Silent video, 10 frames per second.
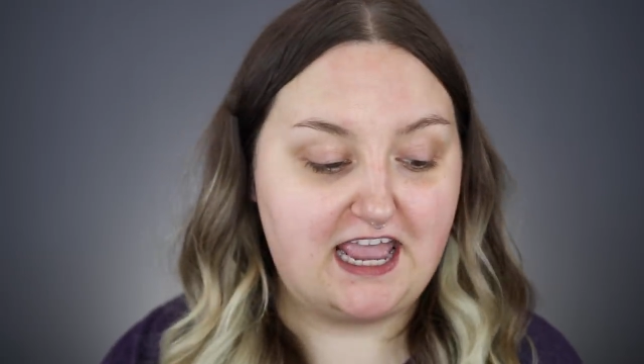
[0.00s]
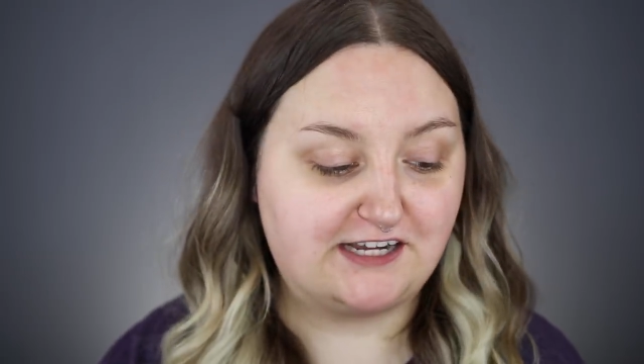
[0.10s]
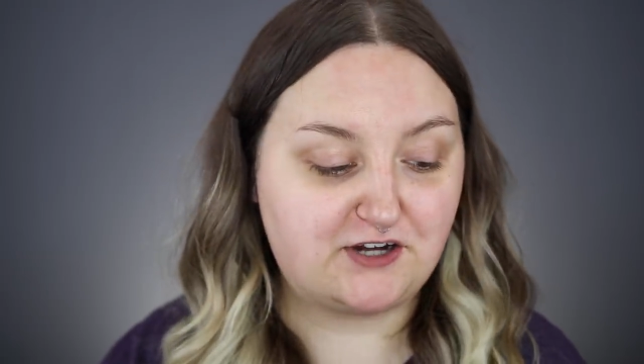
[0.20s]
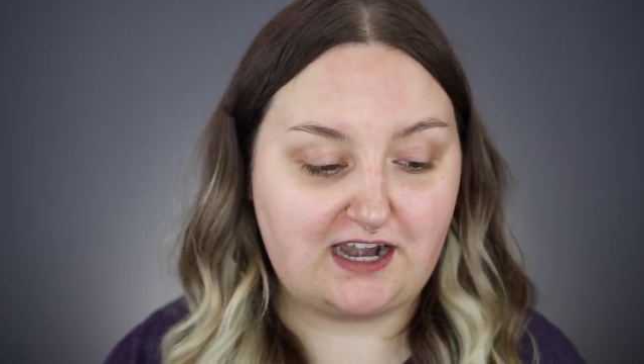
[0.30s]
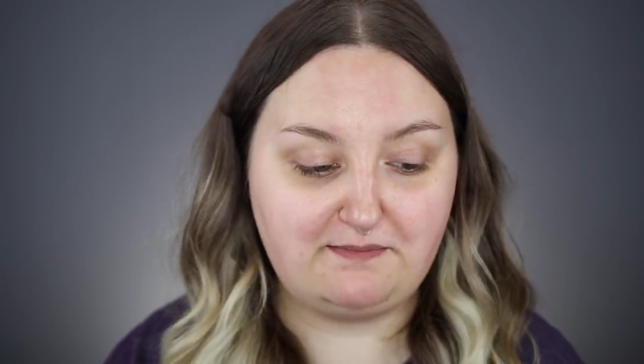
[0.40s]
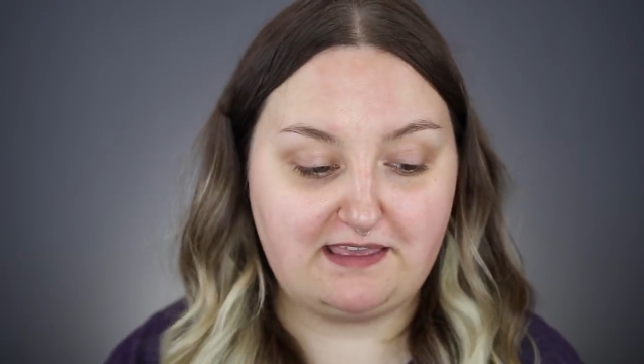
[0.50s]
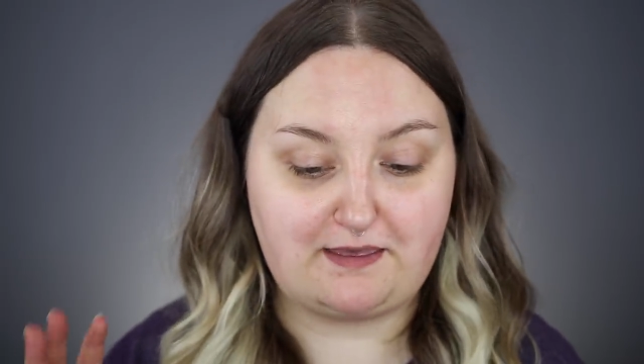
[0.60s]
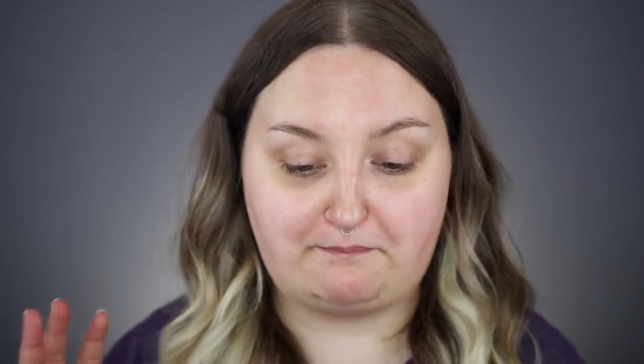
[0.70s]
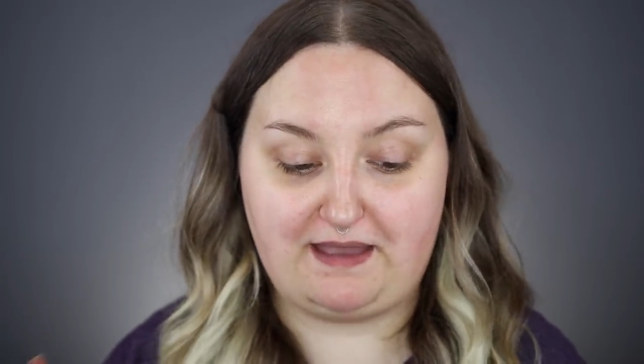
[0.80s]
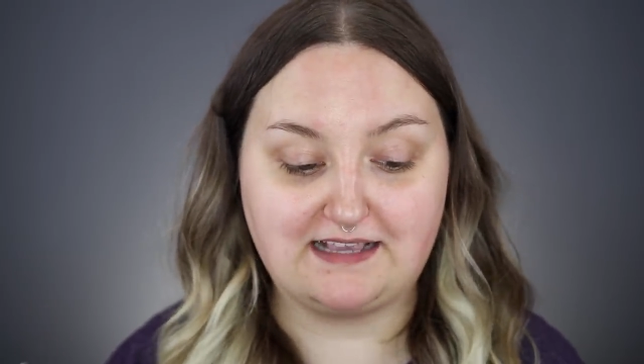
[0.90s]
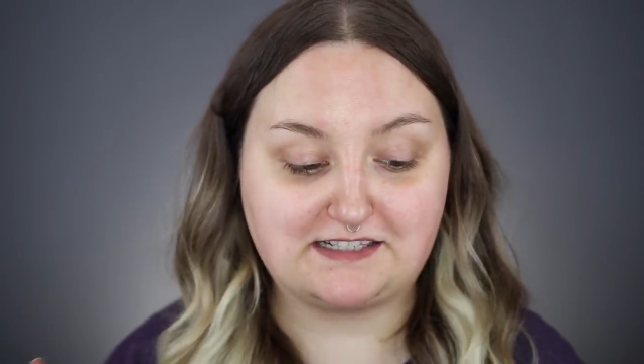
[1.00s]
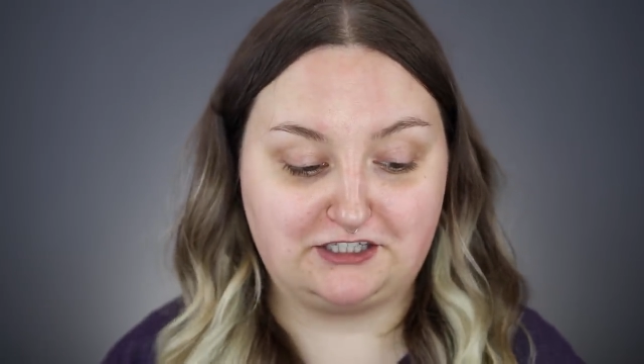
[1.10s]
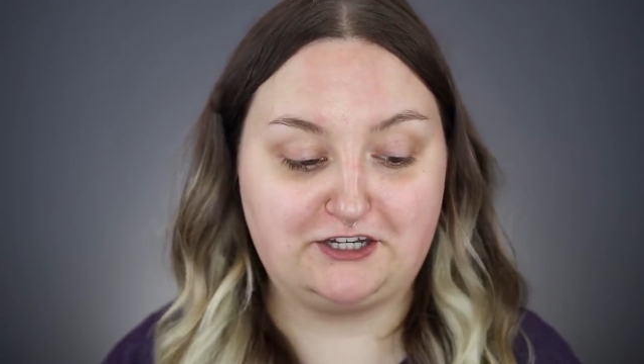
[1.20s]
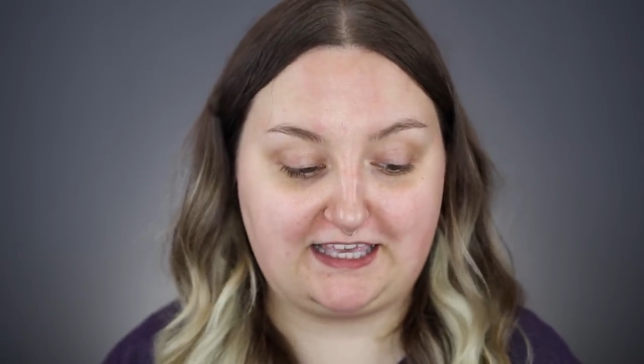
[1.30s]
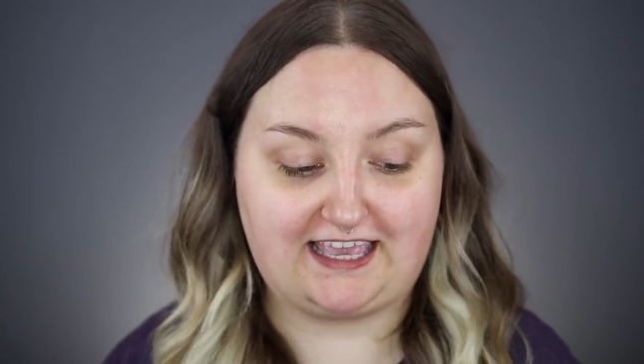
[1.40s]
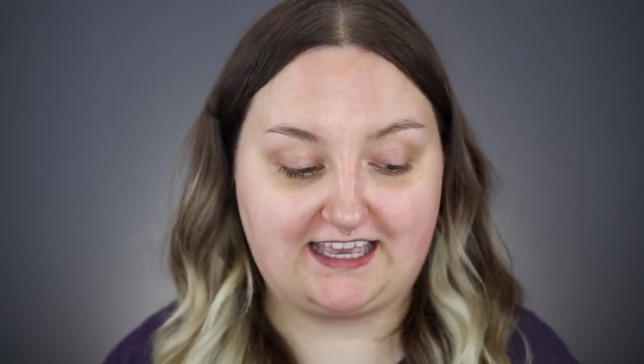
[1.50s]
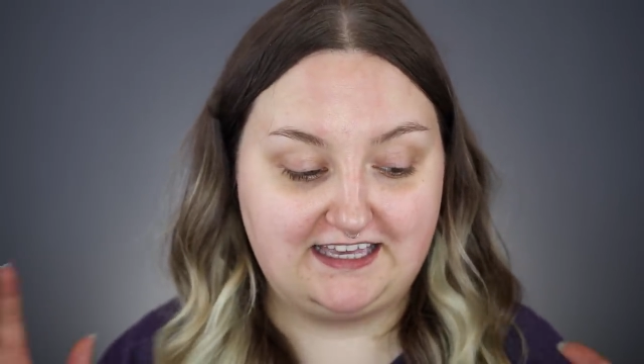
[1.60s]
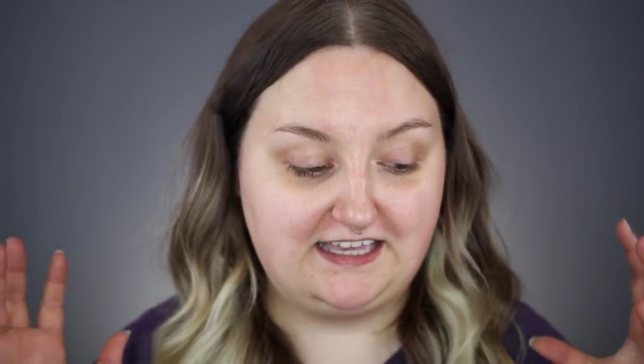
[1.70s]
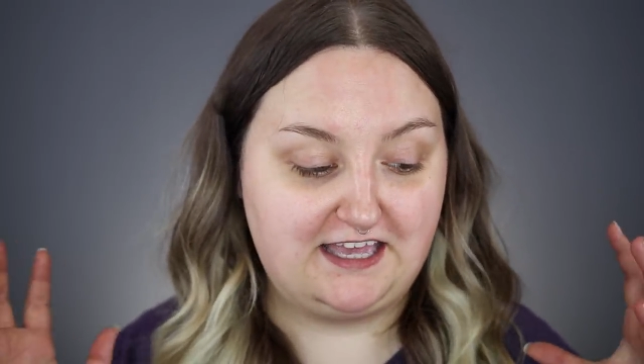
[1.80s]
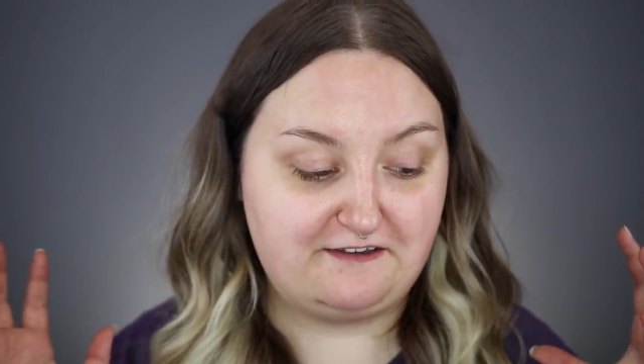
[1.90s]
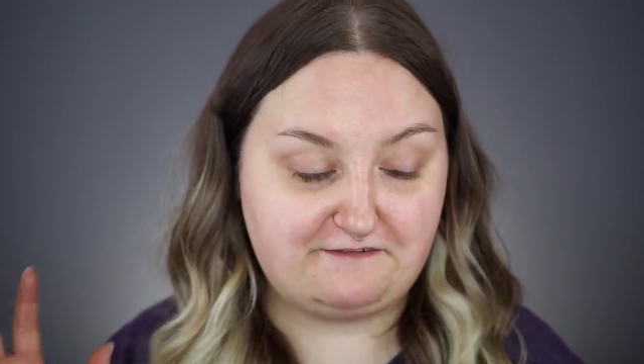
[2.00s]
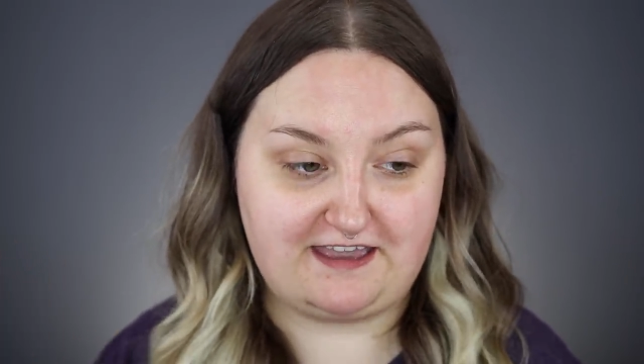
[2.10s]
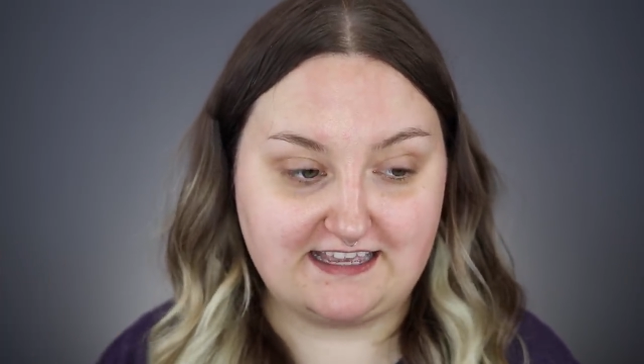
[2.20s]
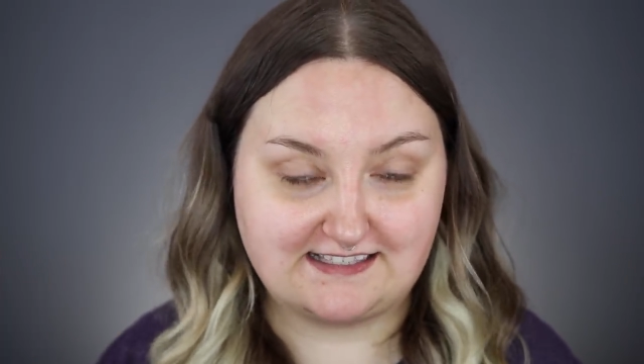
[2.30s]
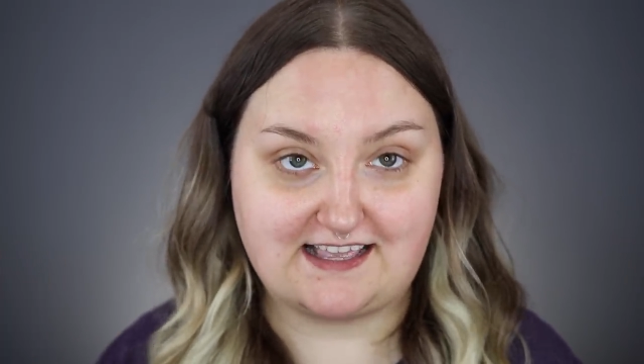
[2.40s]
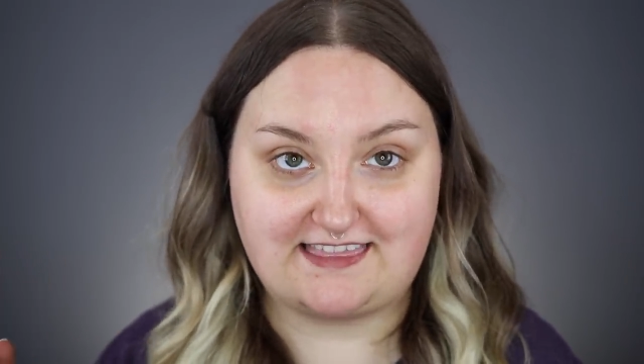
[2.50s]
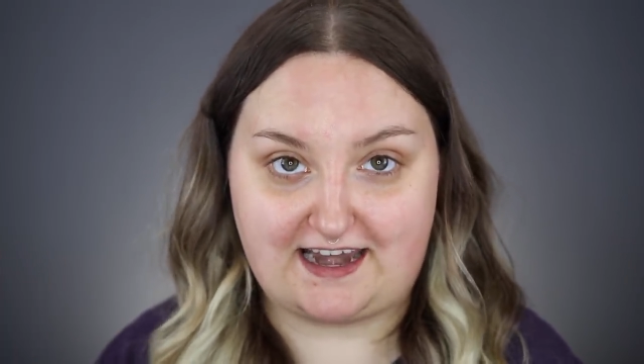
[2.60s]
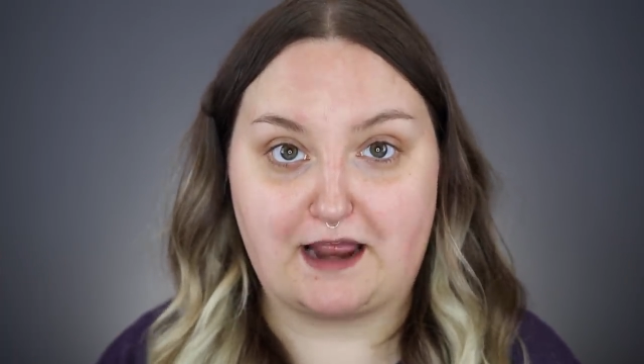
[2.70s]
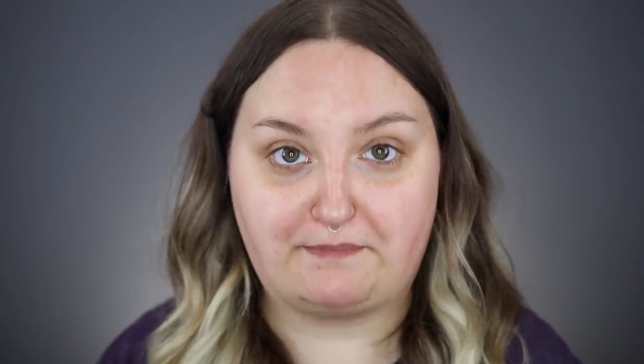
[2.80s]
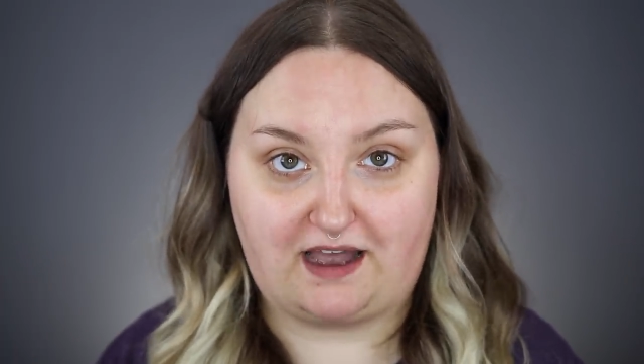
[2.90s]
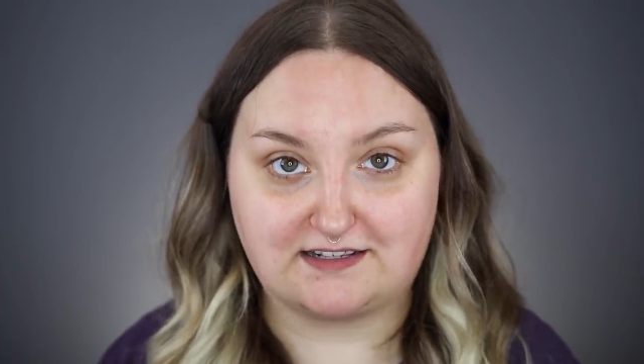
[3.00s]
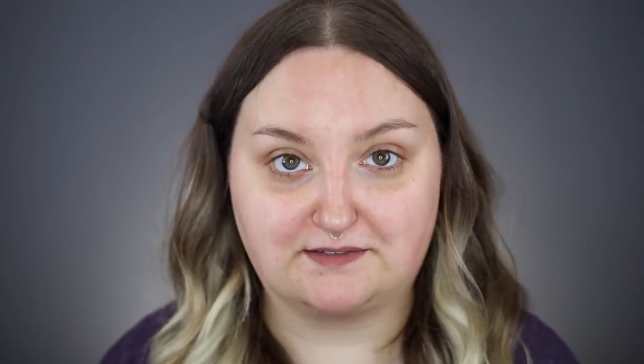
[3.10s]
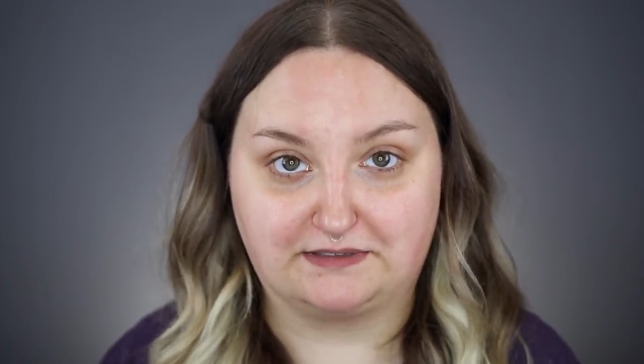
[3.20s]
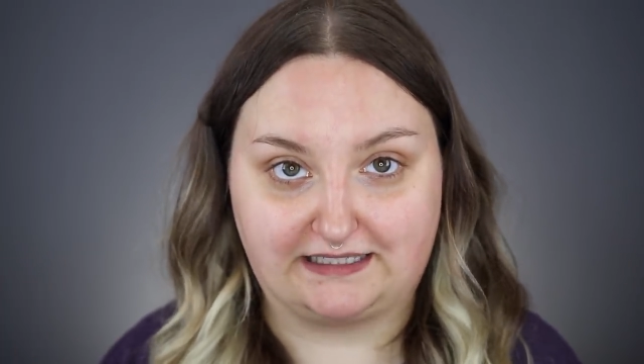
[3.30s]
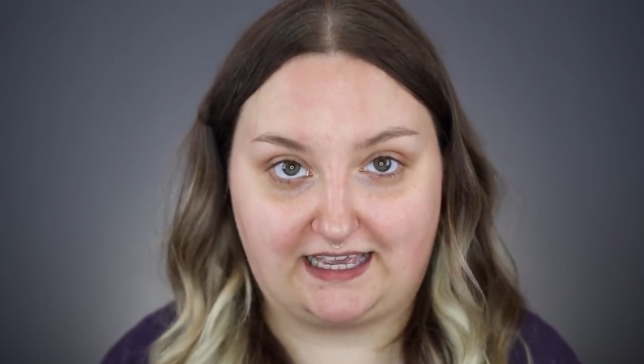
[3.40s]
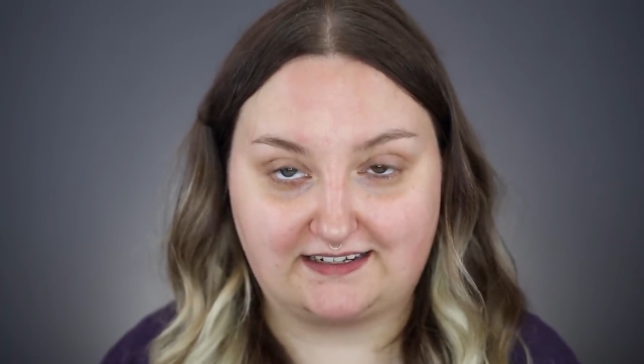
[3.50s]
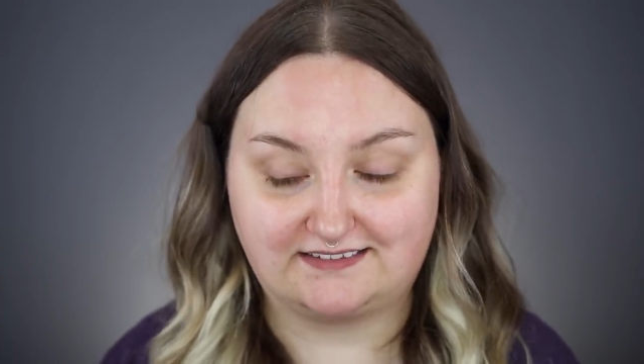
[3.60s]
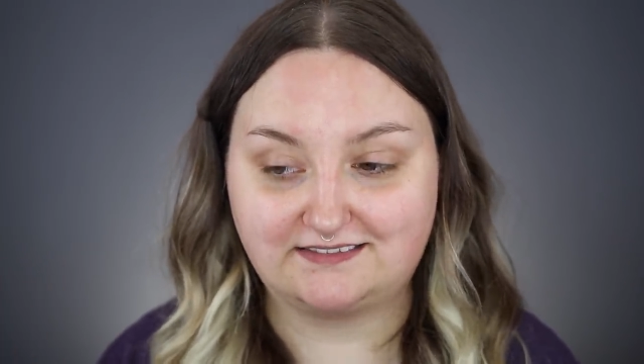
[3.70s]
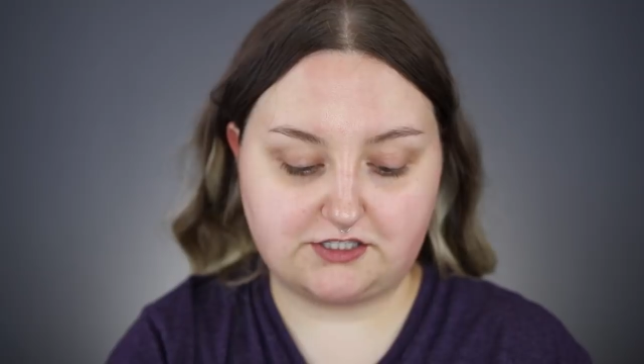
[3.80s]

and try to make the best looking face that I possibly can.